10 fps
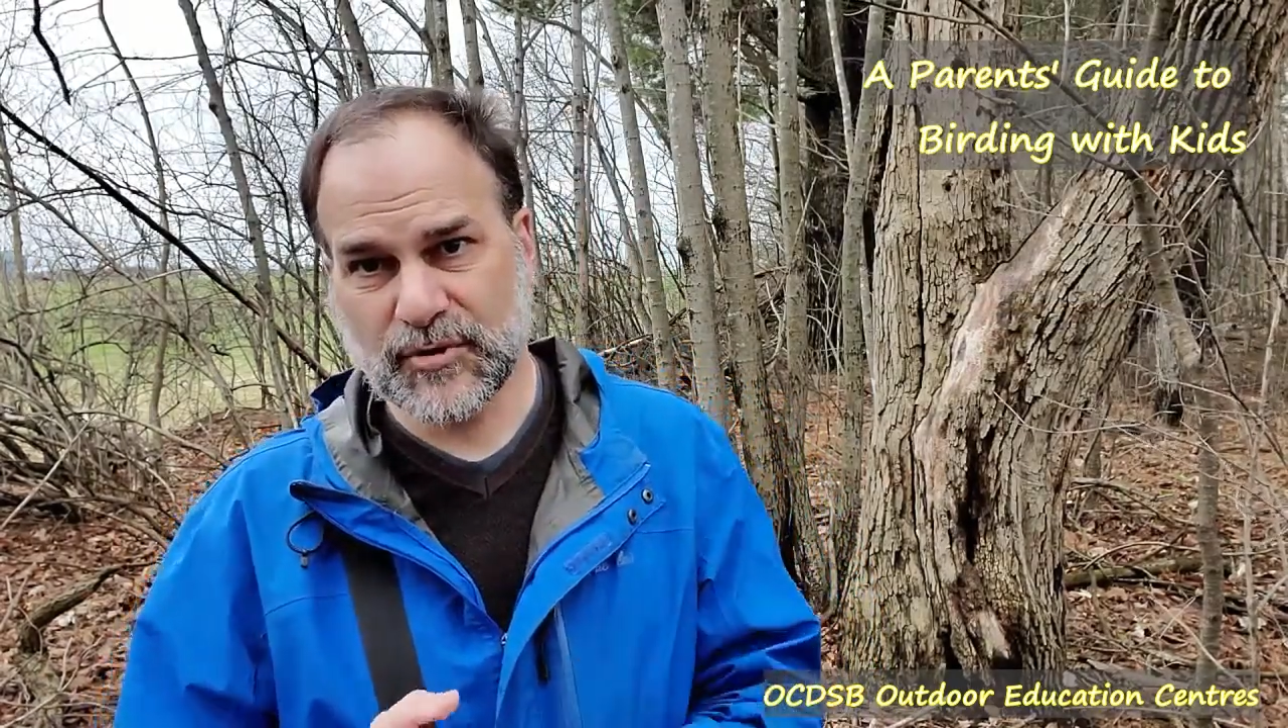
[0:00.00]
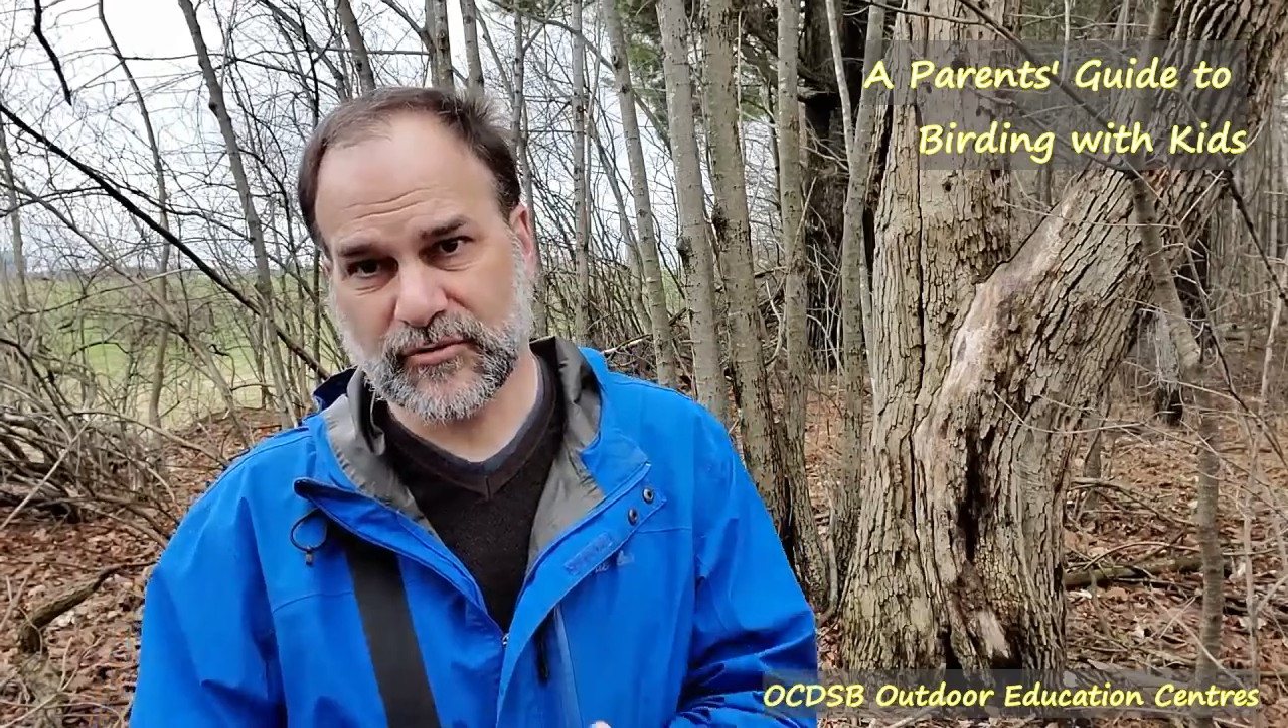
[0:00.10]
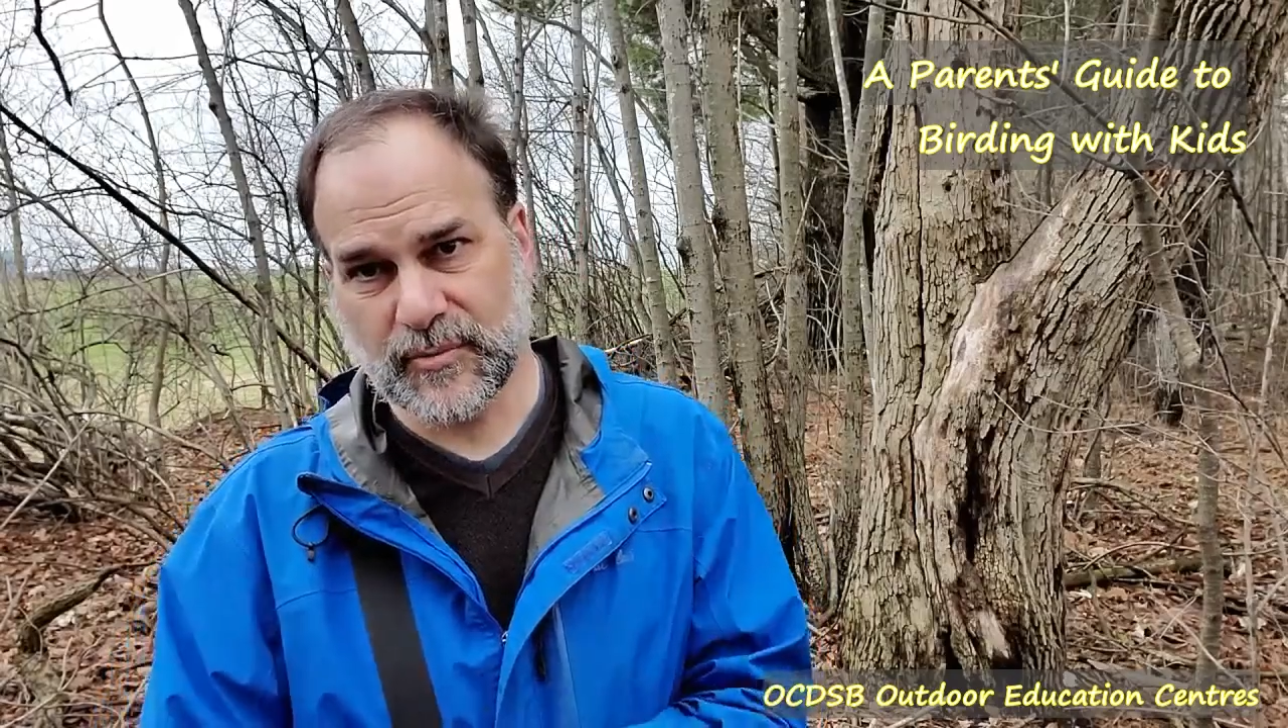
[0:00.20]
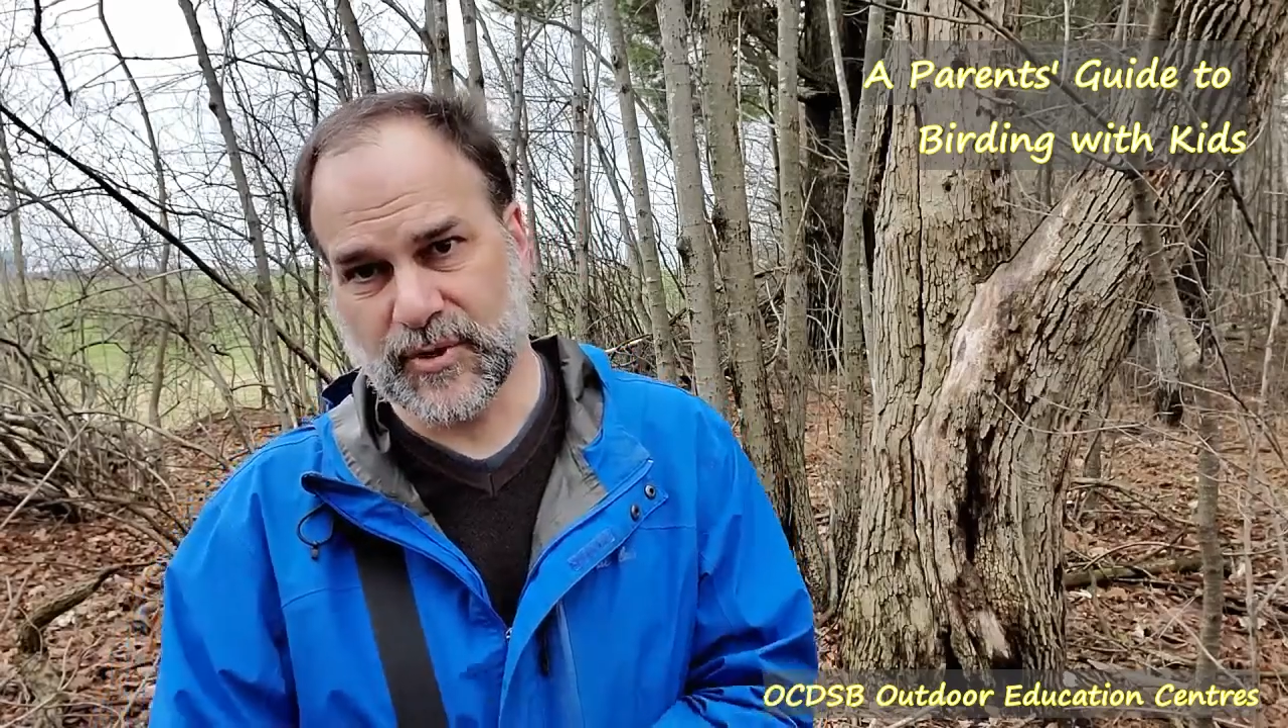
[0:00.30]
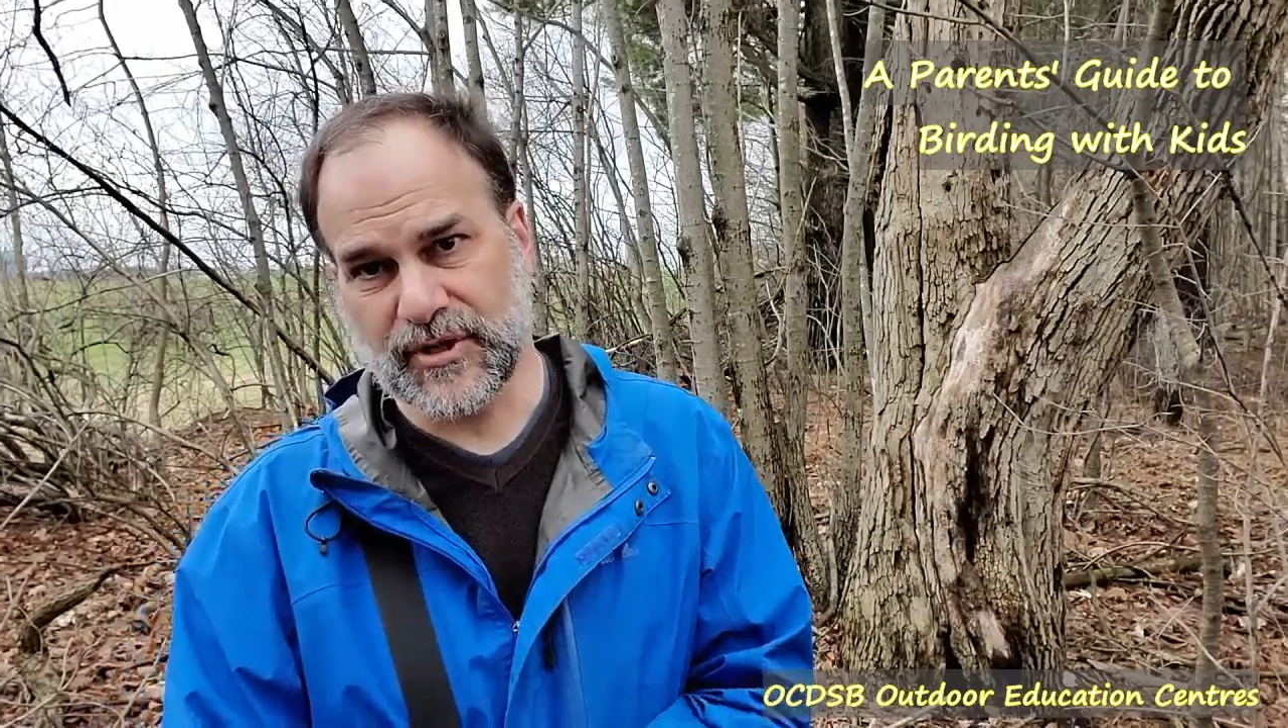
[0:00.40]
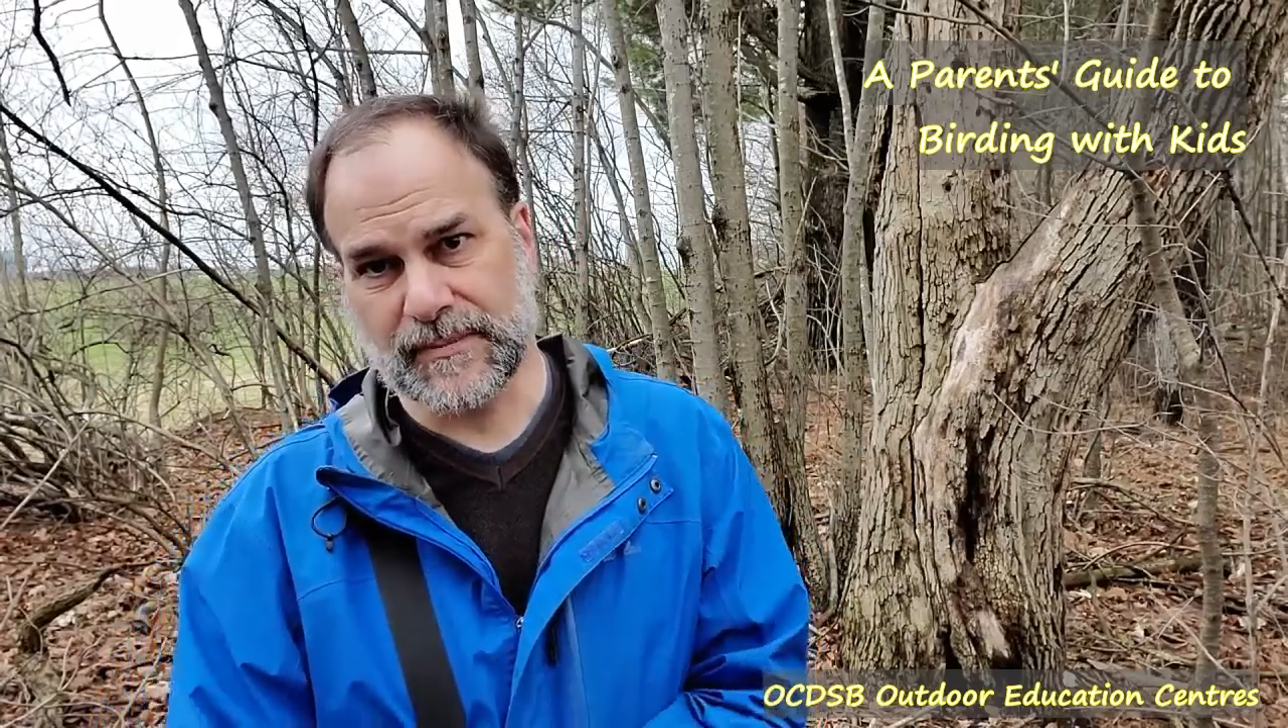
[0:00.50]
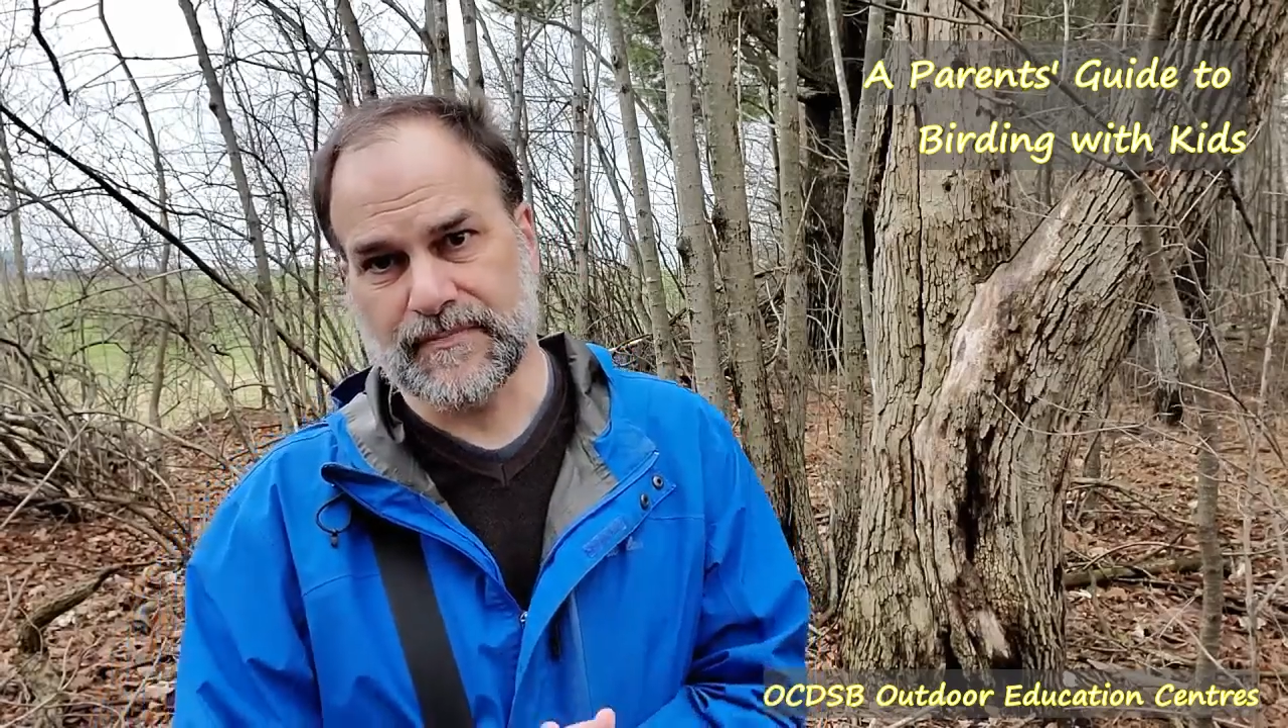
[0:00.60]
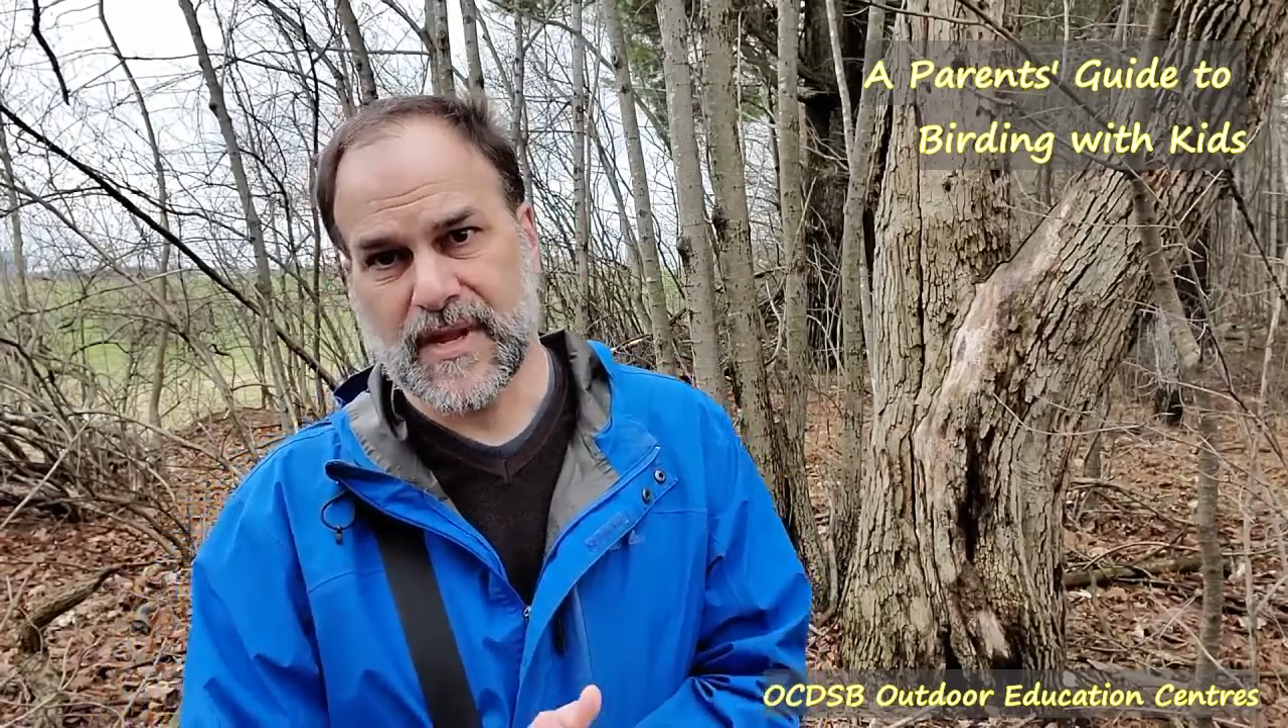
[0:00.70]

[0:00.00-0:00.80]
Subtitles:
for birding.